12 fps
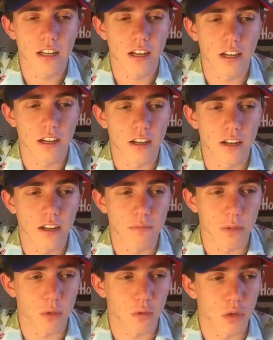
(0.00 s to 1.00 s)

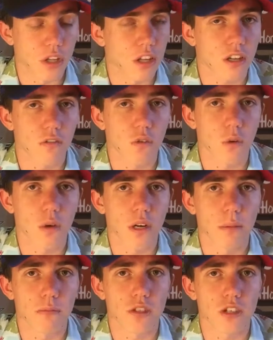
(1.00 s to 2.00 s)
Really looking forward.
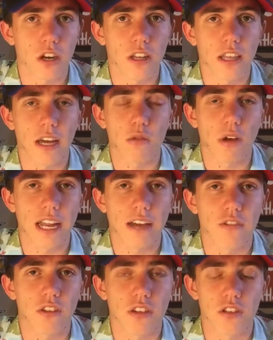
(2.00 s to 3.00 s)
I'm starting that right
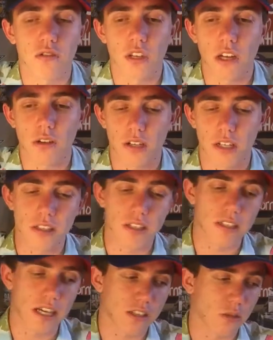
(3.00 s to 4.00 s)
after this video because
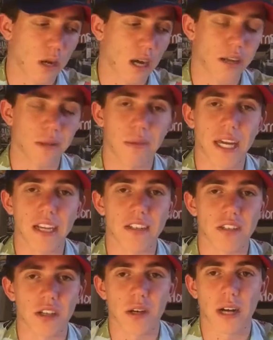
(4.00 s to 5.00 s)
it takes a while to make.
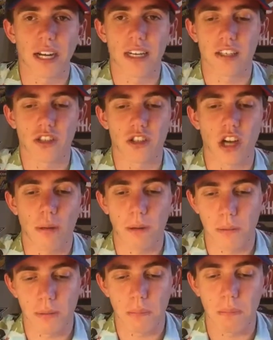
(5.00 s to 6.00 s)
So I got to chop
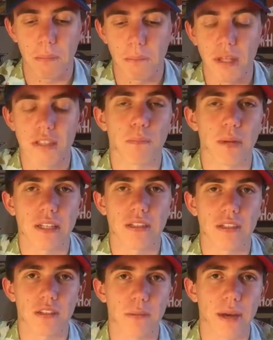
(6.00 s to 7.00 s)
it up into bits and
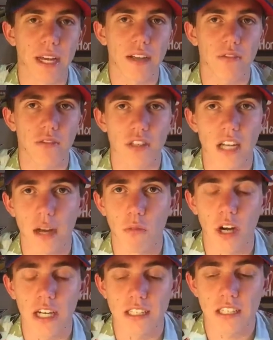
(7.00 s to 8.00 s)
pieces to make for
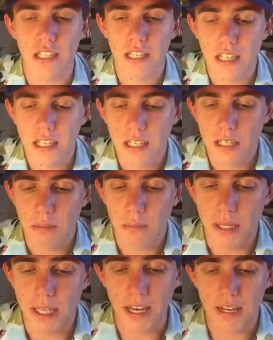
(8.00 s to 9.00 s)
time-wise.
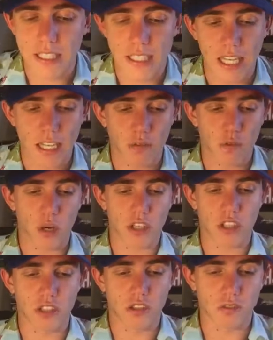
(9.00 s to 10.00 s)
But yeah, thank you for
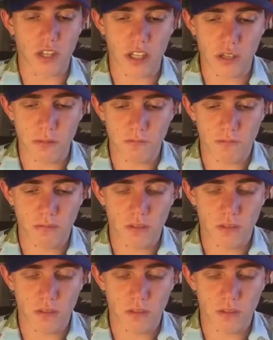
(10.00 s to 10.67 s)
watching this video.